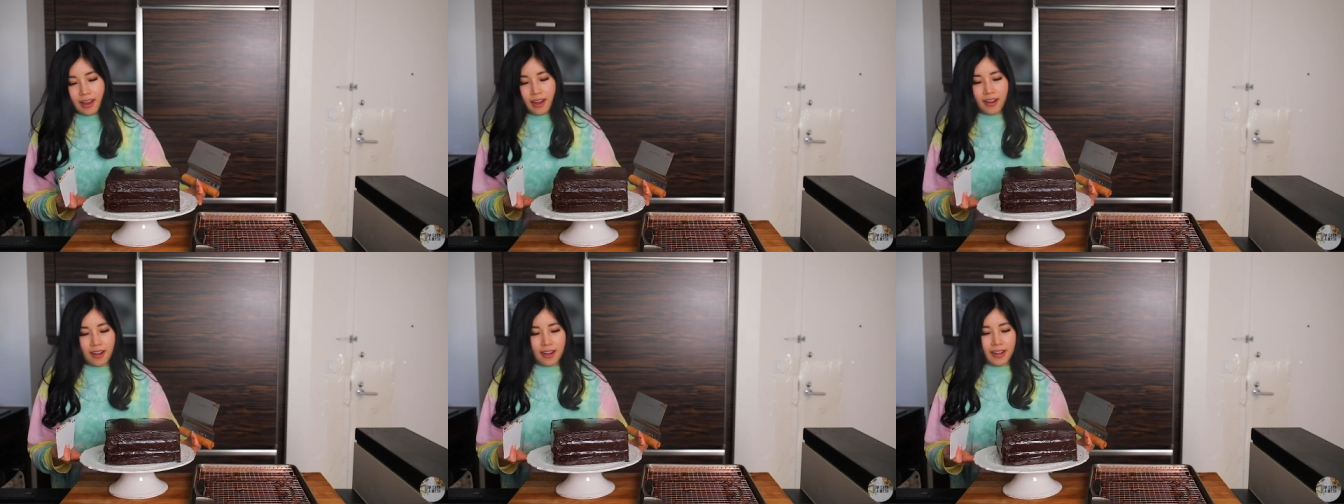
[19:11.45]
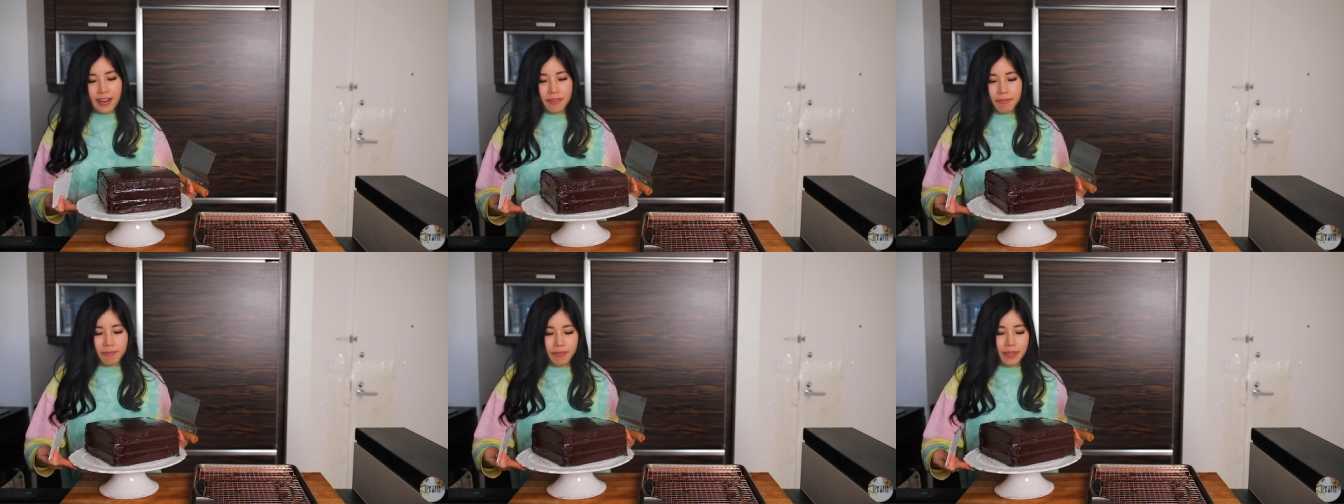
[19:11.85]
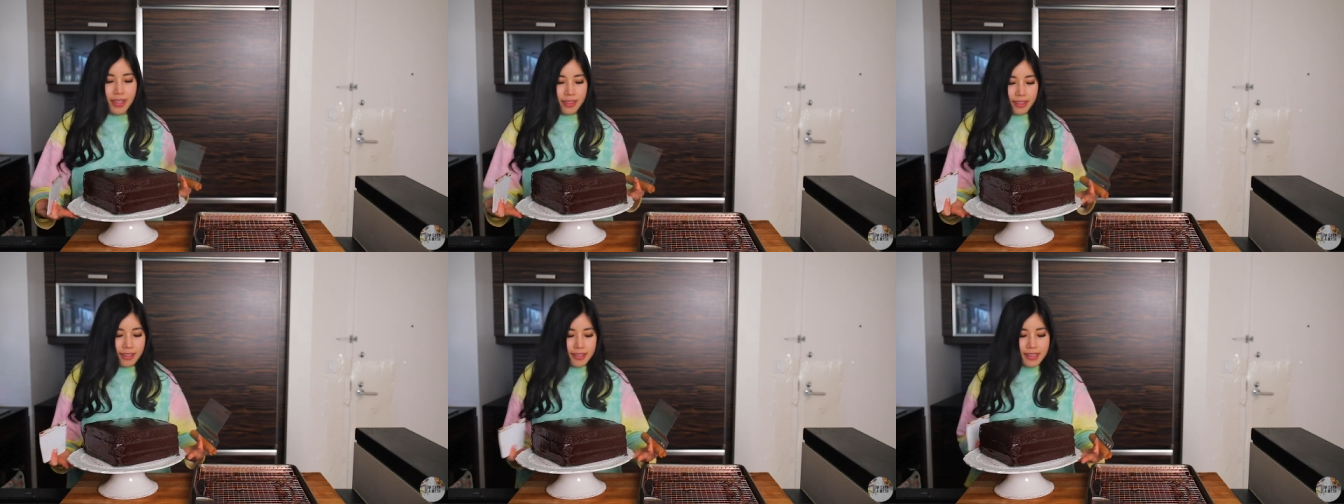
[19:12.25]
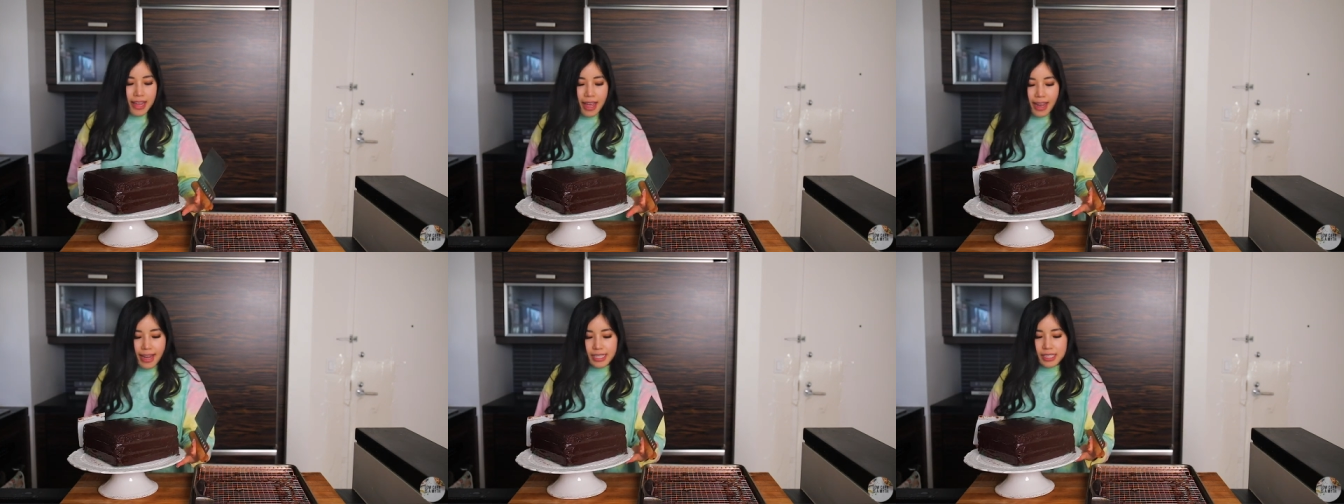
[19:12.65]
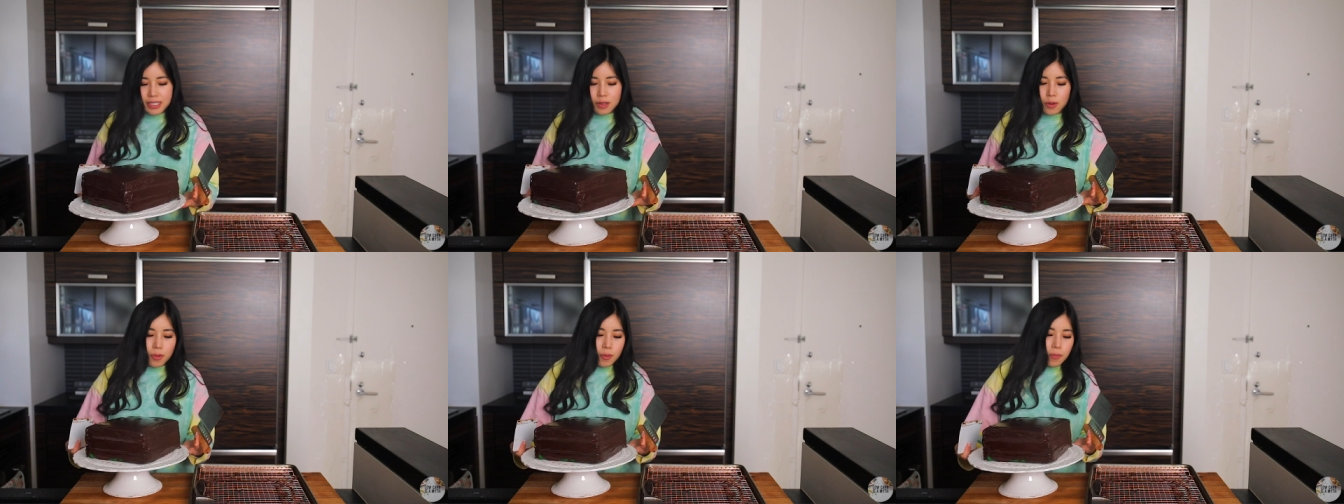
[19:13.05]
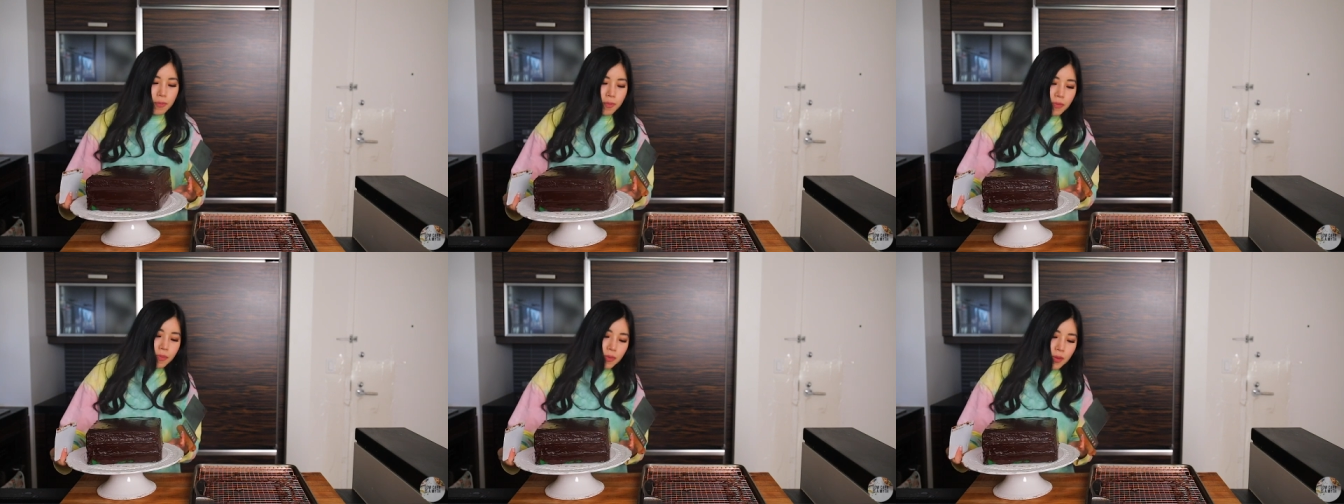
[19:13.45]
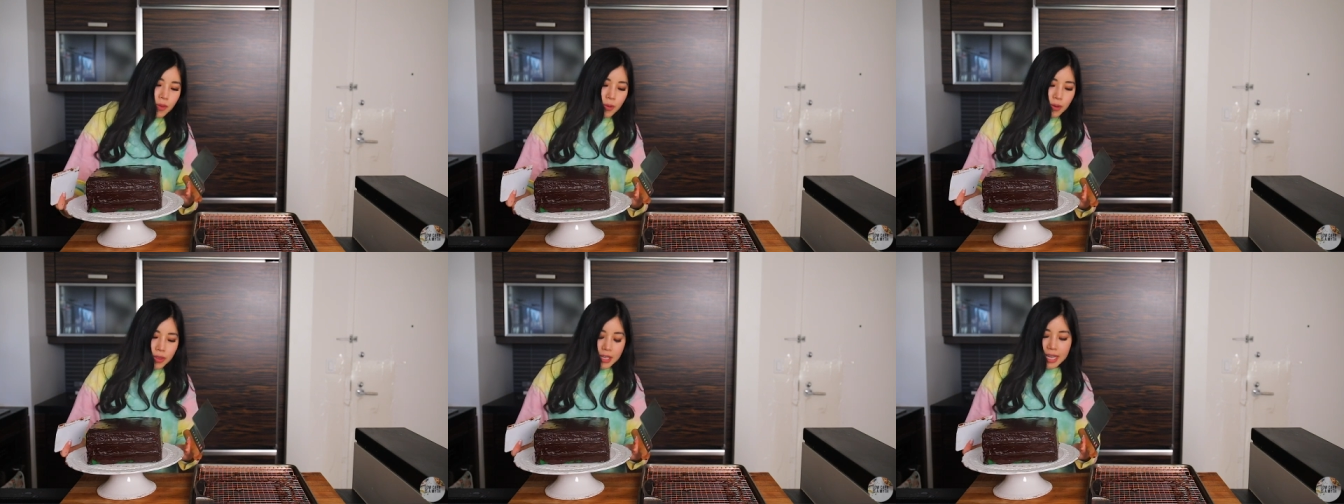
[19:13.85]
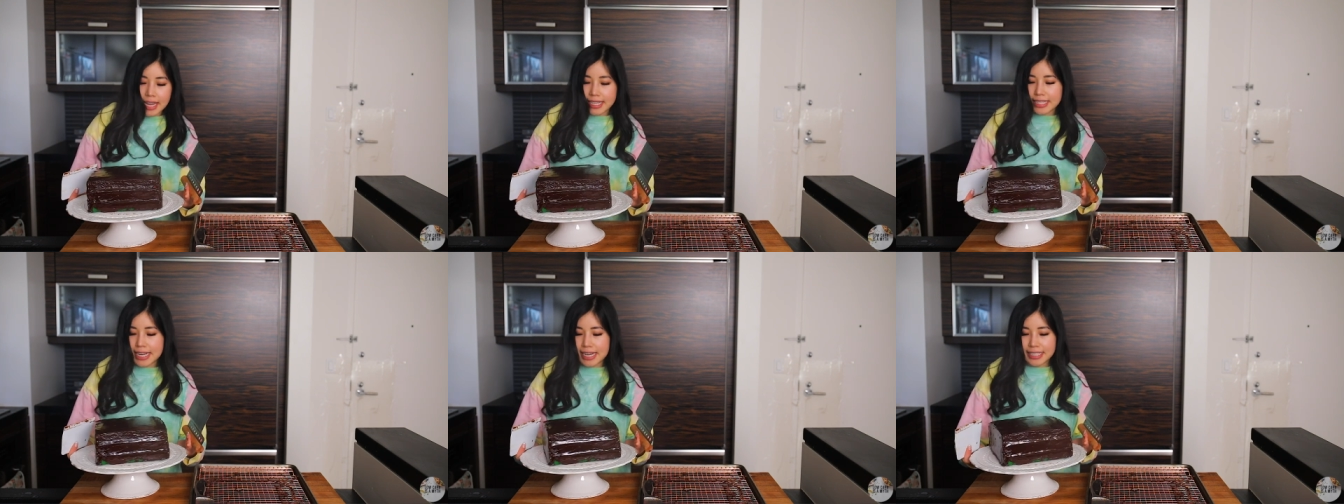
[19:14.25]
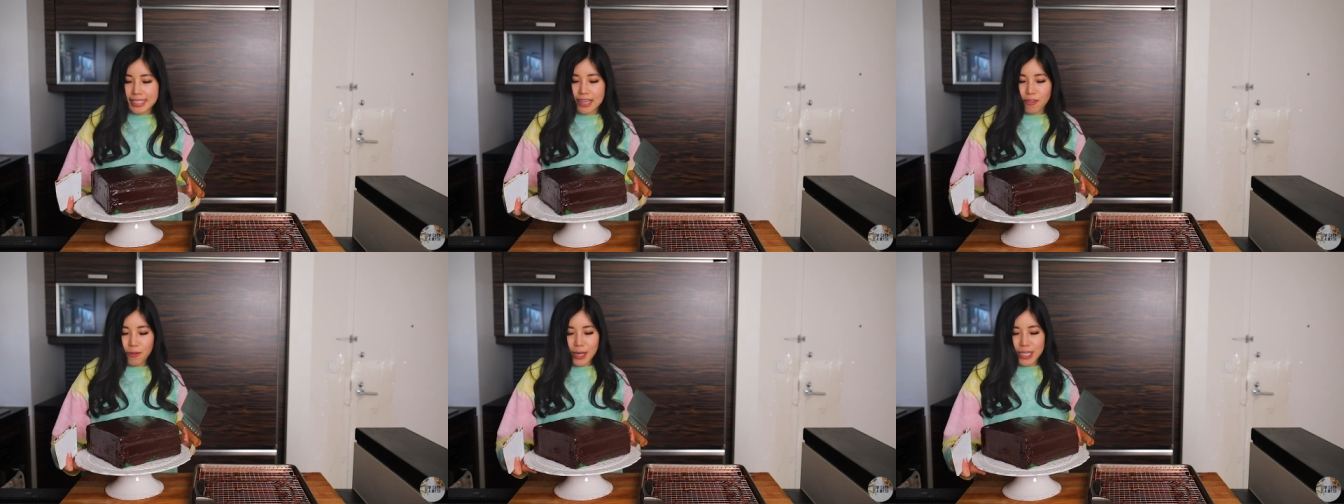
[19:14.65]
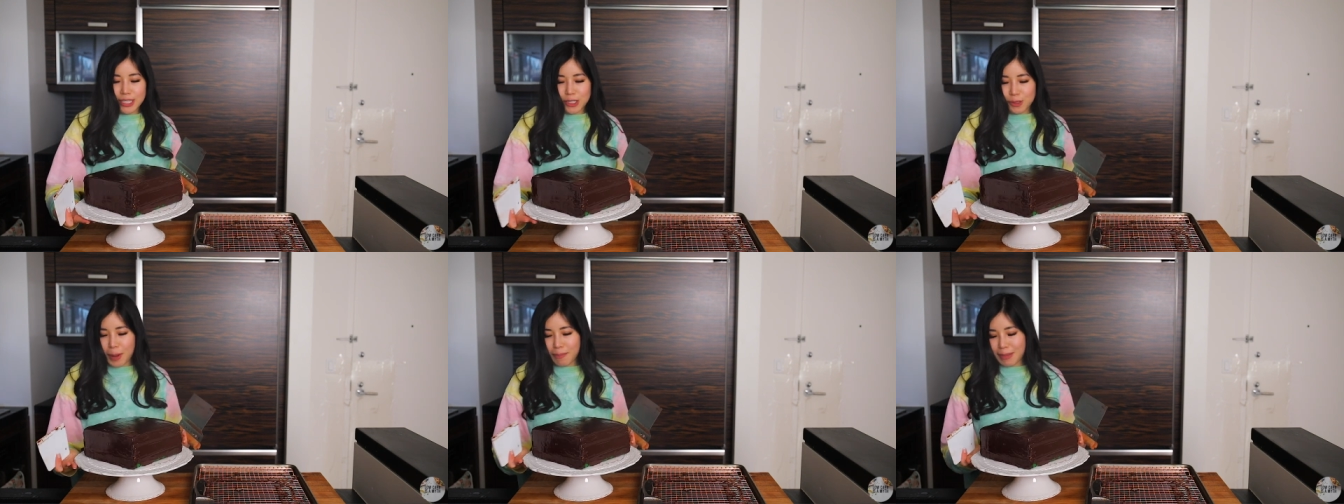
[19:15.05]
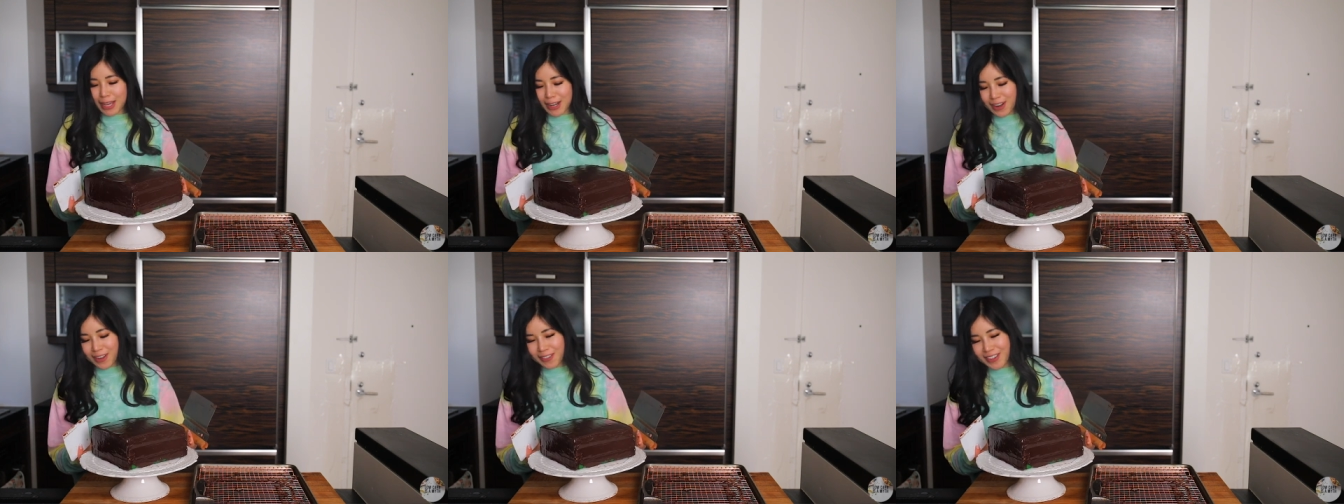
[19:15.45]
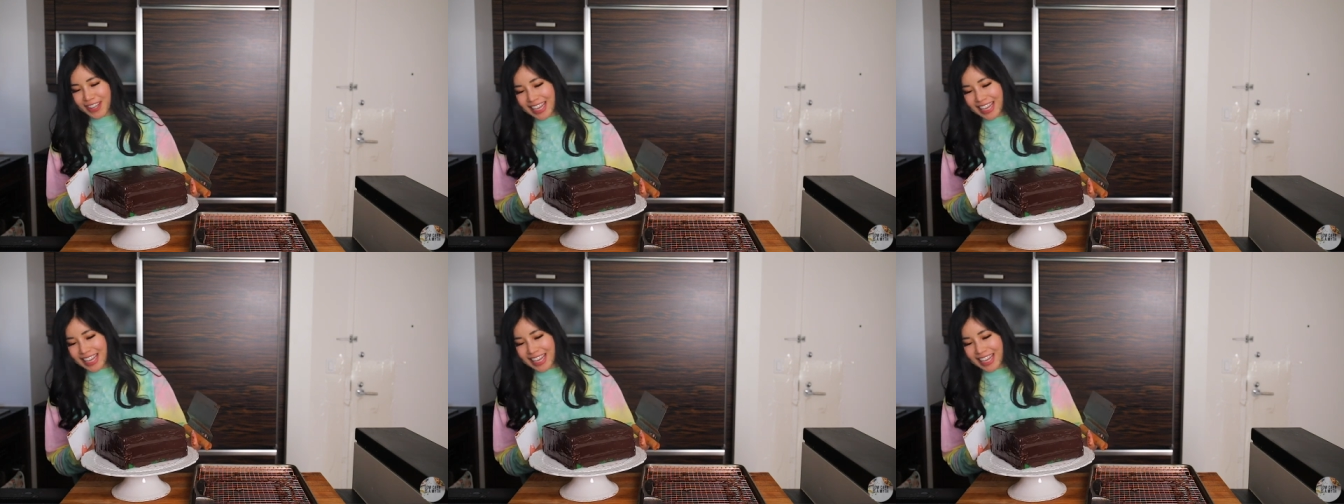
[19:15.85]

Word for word: on the sides or the cake stand itself. We can just wipe that off.